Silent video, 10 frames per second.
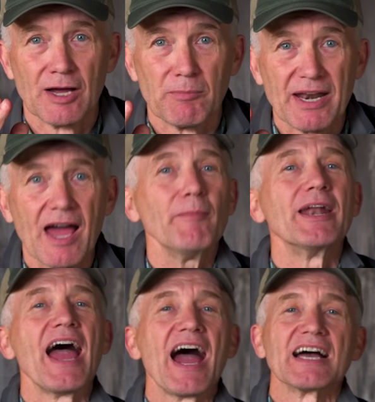But I'm
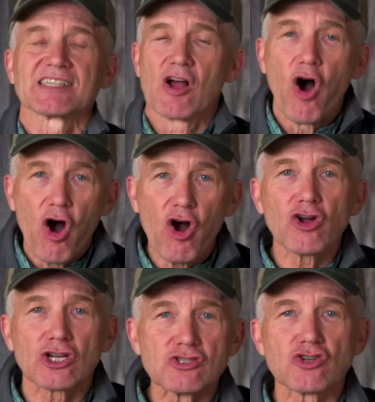going to ask
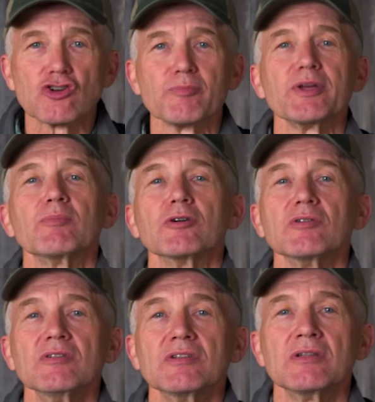all concerned
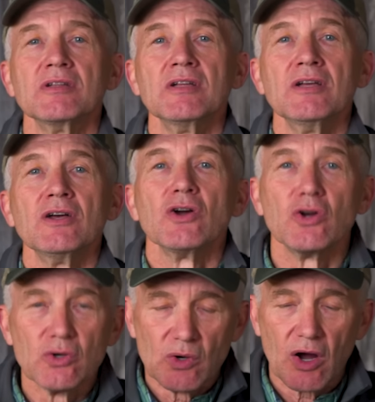people
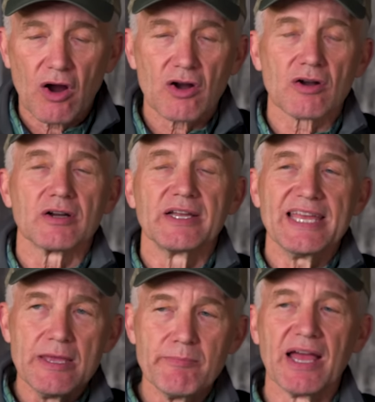who are
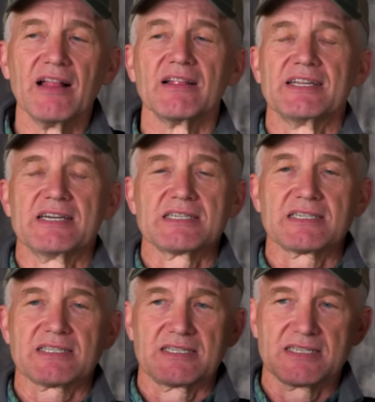emailing
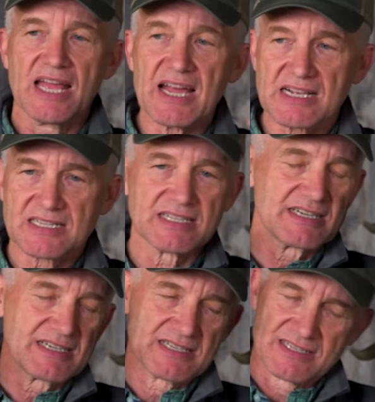us and texting
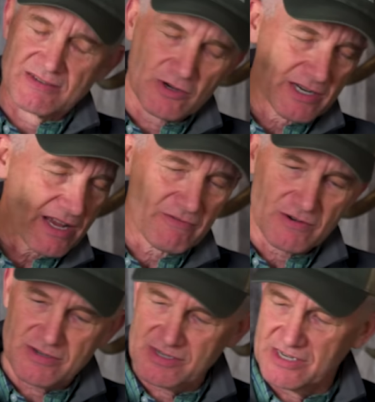us and
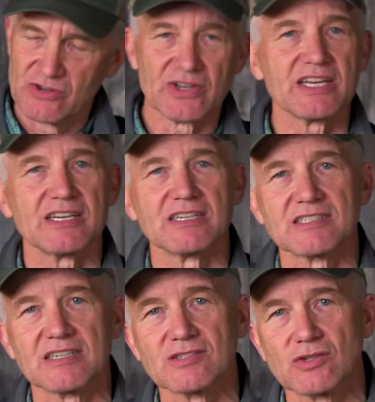whatever, you know, hitting
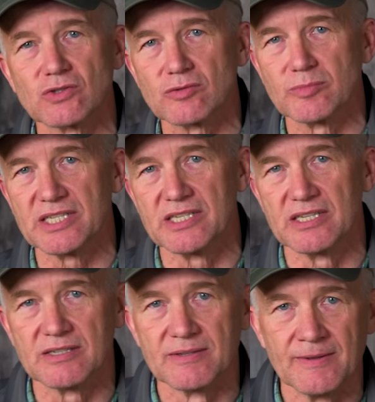us on social
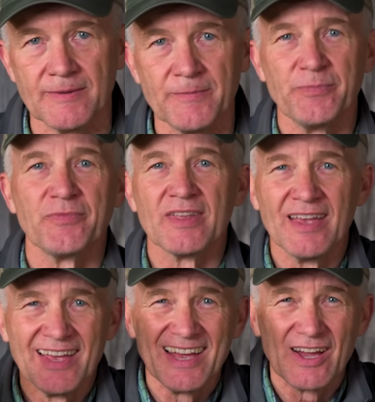media
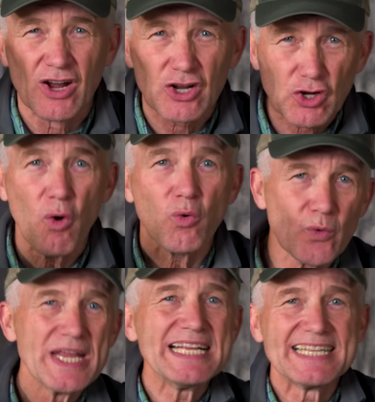go
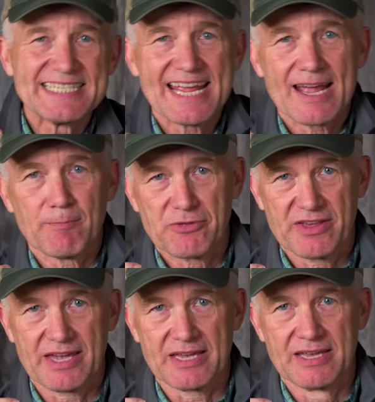read the damn
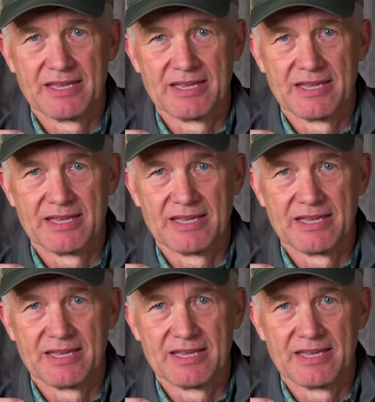thing.